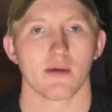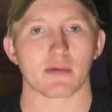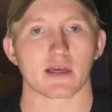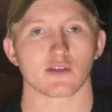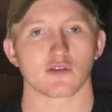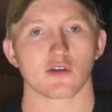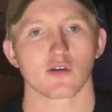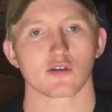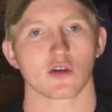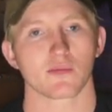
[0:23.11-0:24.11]
Because you go
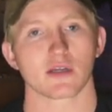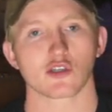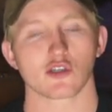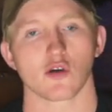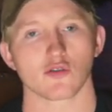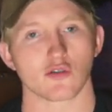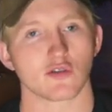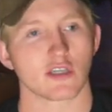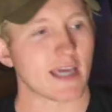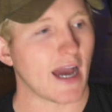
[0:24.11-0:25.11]
to so many shows, you
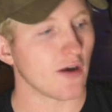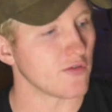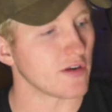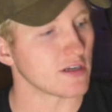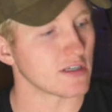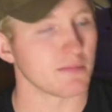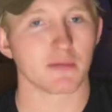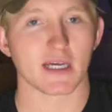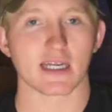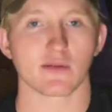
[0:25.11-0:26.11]
see outfitters
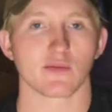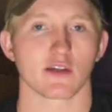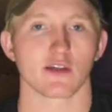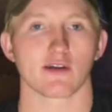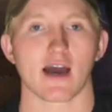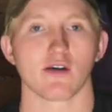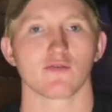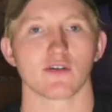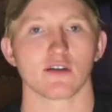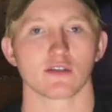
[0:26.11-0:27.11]
competing with other
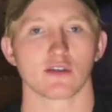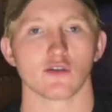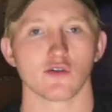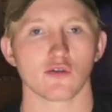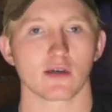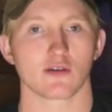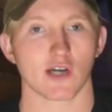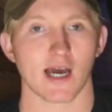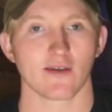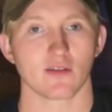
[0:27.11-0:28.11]
outfitters to who can
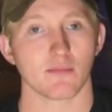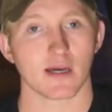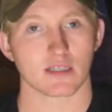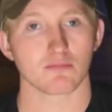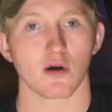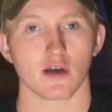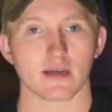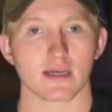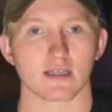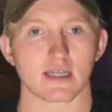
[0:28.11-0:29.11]
drive the best
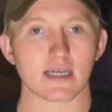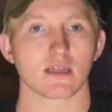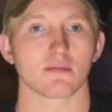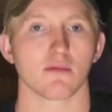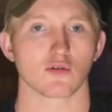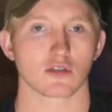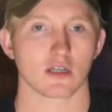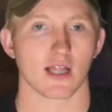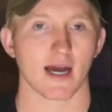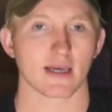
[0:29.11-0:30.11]
bargain to get the most
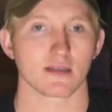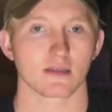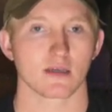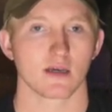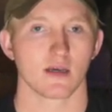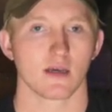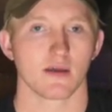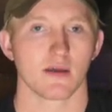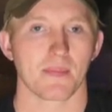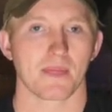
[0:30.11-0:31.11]
clients.
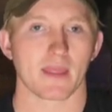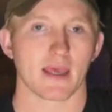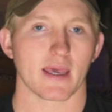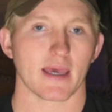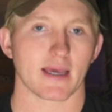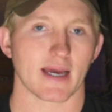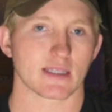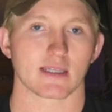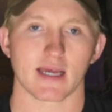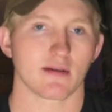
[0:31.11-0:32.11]

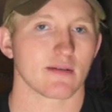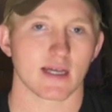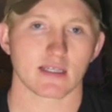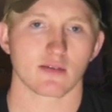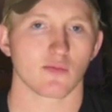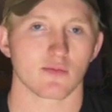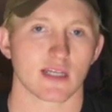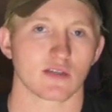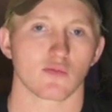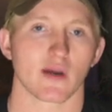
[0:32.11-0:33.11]
Guys, and that's
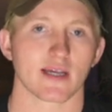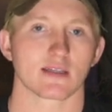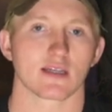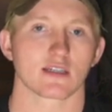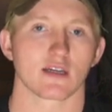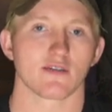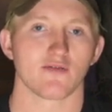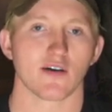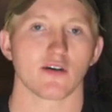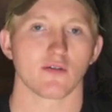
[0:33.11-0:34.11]
a race that's going to
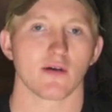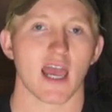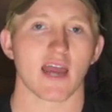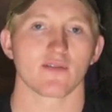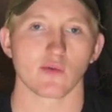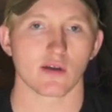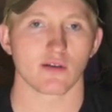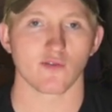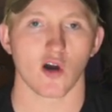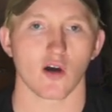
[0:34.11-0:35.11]
fail everyone
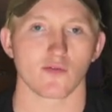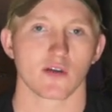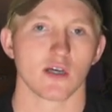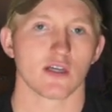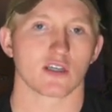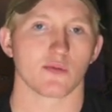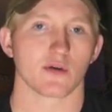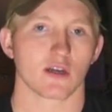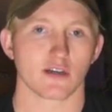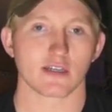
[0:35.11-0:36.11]
involved.
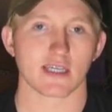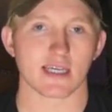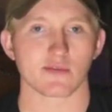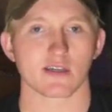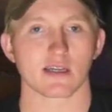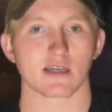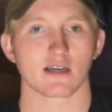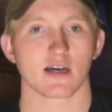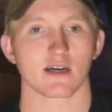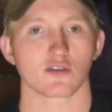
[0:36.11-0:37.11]
Someone on your team's getting
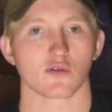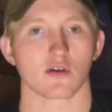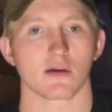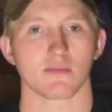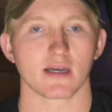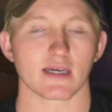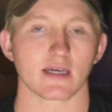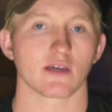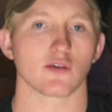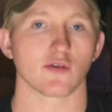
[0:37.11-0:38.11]
cut short on
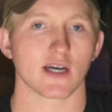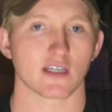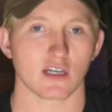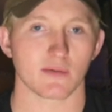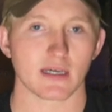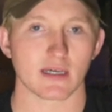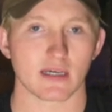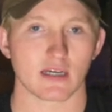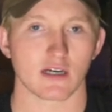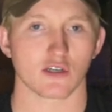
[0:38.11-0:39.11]
money. You guys are going to be
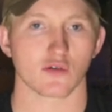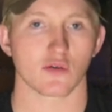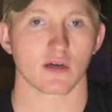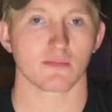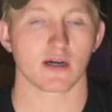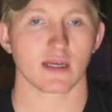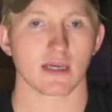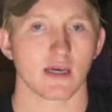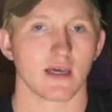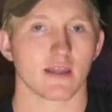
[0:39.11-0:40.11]
getting cut short on
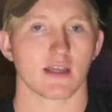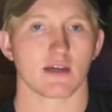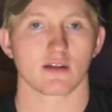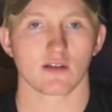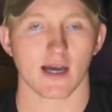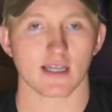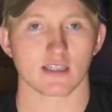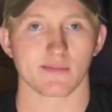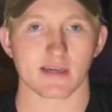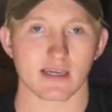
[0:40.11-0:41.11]
money. The
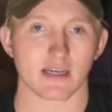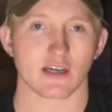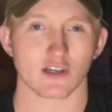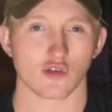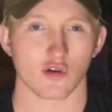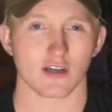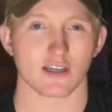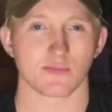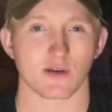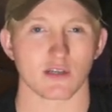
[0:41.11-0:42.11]
client's going to be getting cut short on
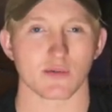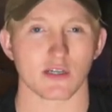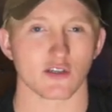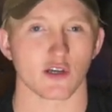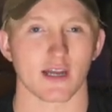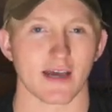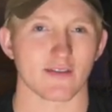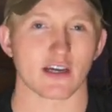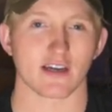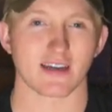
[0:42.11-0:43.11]
experience because you're going to have
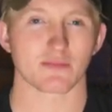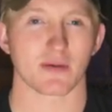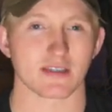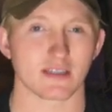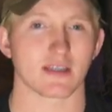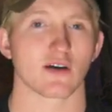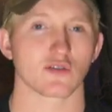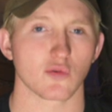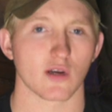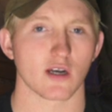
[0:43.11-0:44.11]
to cut expenses
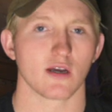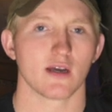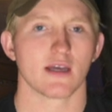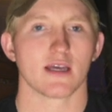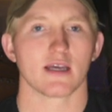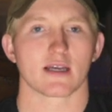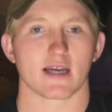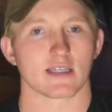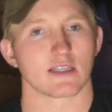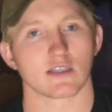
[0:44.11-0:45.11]
elsewhere.
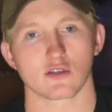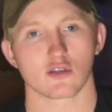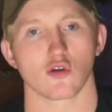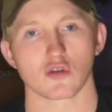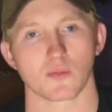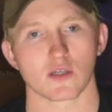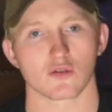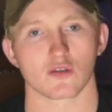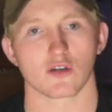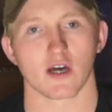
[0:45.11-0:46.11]
Guys, these show
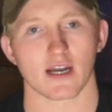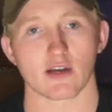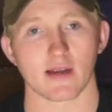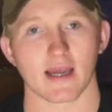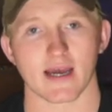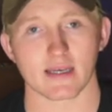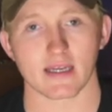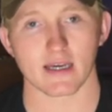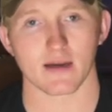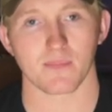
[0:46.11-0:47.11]
specials are not a great
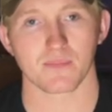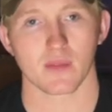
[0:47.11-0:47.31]
idea.